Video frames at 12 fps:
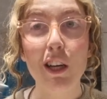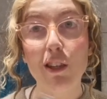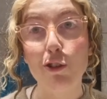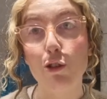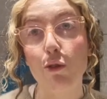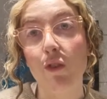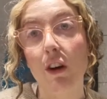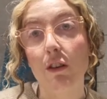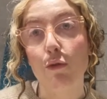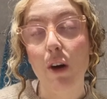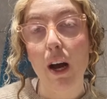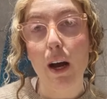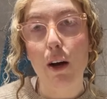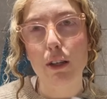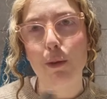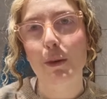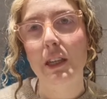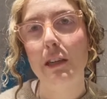it's just very rare. I
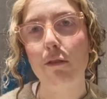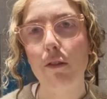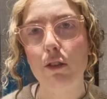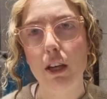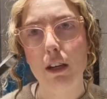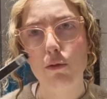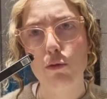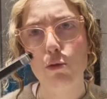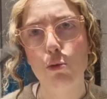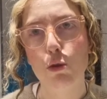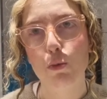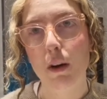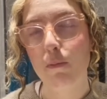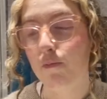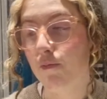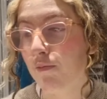typically gravitate towards brown.